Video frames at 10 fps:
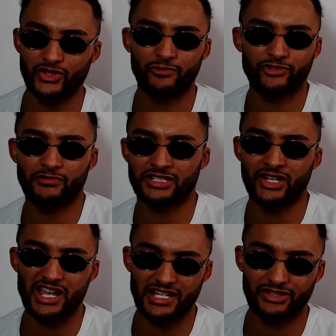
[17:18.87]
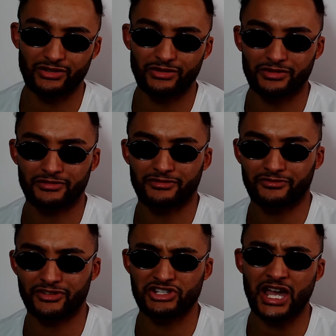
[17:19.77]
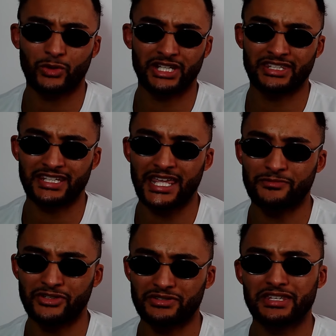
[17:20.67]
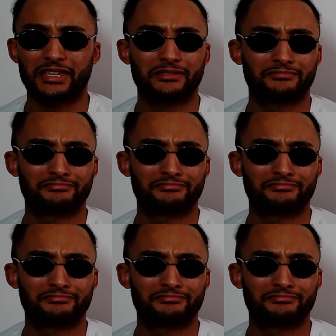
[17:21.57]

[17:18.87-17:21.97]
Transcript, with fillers: John Fury's was nutting a dude for shouting the name Usyk.